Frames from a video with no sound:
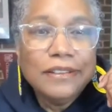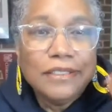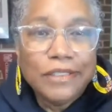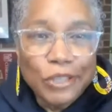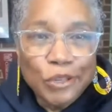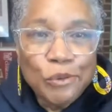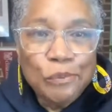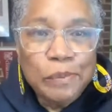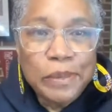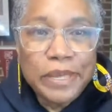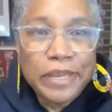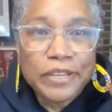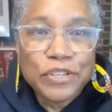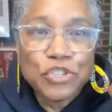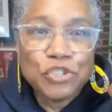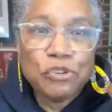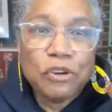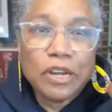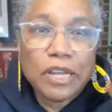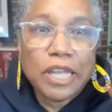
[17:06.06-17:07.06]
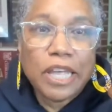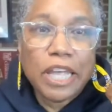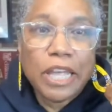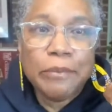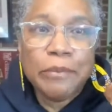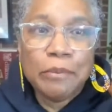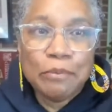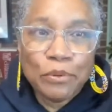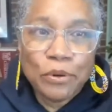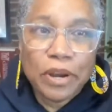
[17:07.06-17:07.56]
the UPS truck
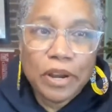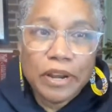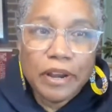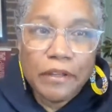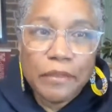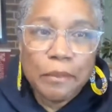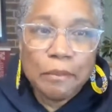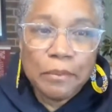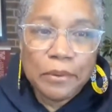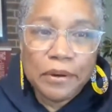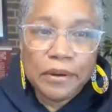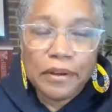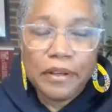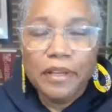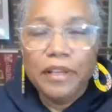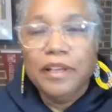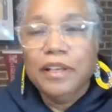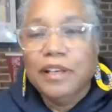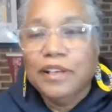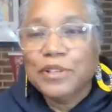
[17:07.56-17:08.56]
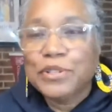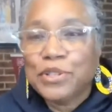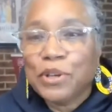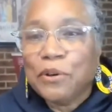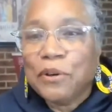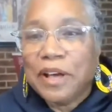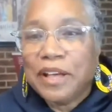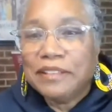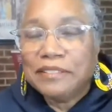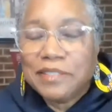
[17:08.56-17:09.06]
came and bought another book.
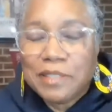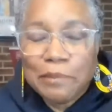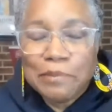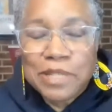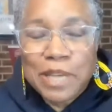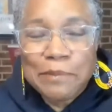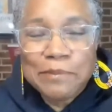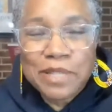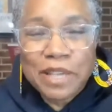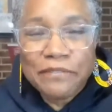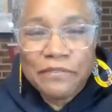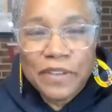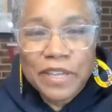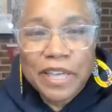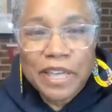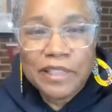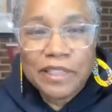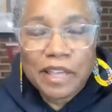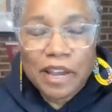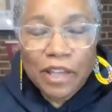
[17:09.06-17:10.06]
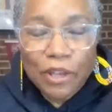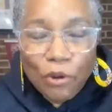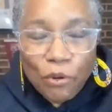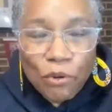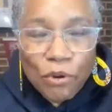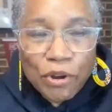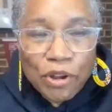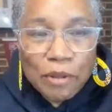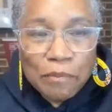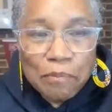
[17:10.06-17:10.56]
So sometimes I forget that I
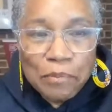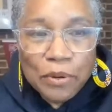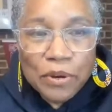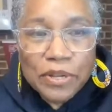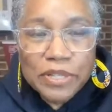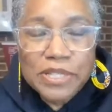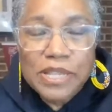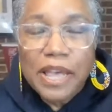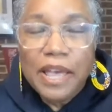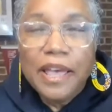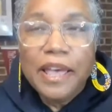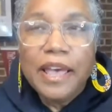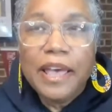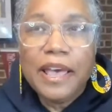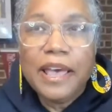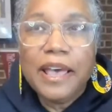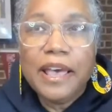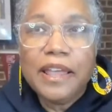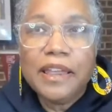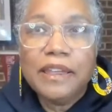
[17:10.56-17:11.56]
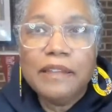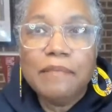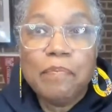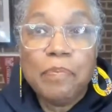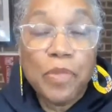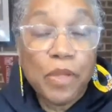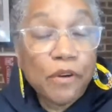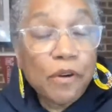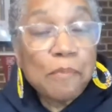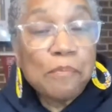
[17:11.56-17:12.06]
ordered books, and
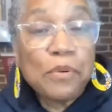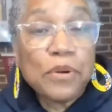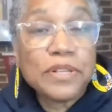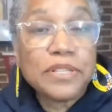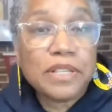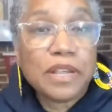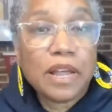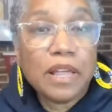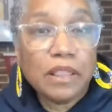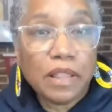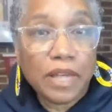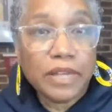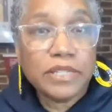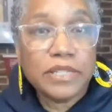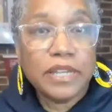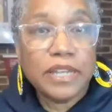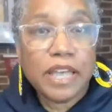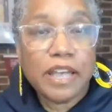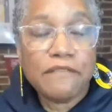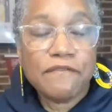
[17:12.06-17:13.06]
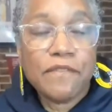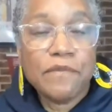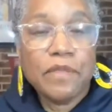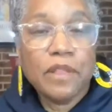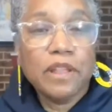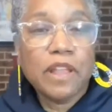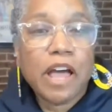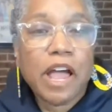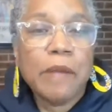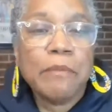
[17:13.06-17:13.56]
there are books that I like to get from
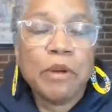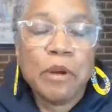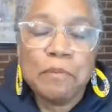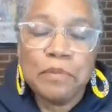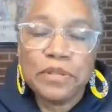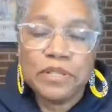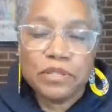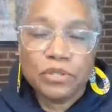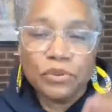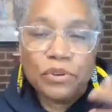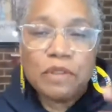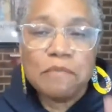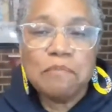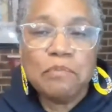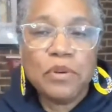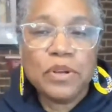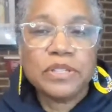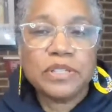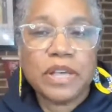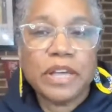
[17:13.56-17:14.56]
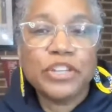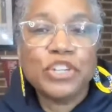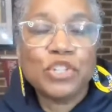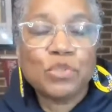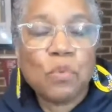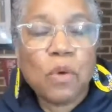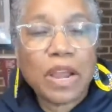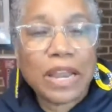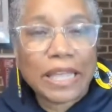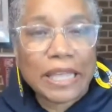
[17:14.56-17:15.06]
the library, but certain books I
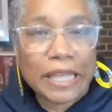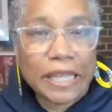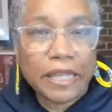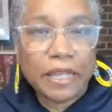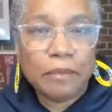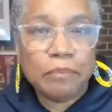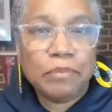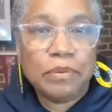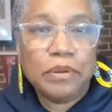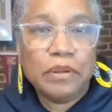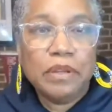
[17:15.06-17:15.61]
just want to keep.